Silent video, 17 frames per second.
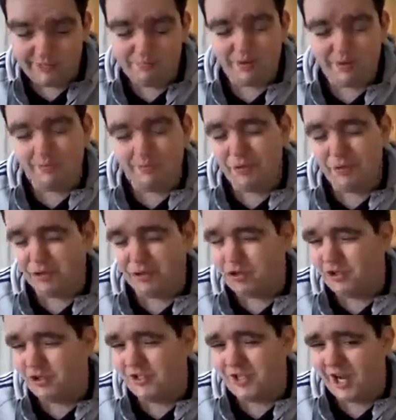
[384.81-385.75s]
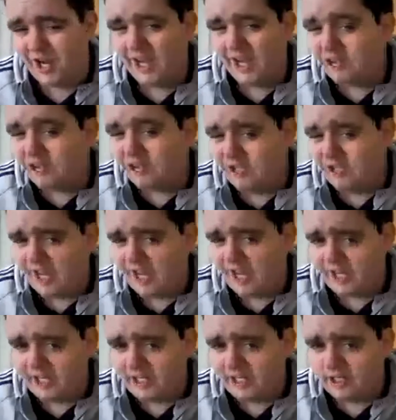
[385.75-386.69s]
but I'm pretty sure it's Irish
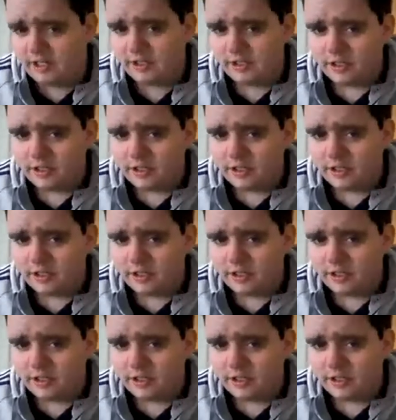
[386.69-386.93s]
Gaelic.